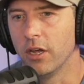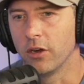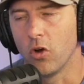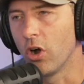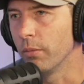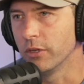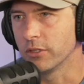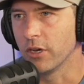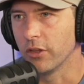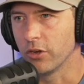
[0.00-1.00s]
Garmin's
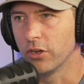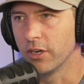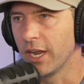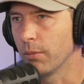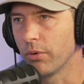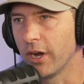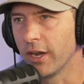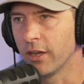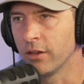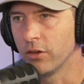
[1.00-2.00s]
another good name
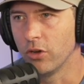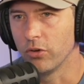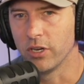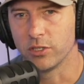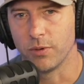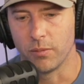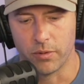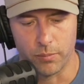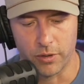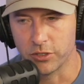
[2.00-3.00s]
brand. You don't need to spend
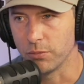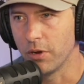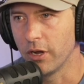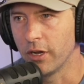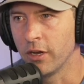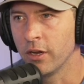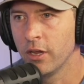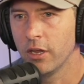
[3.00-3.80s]
a bunch of money.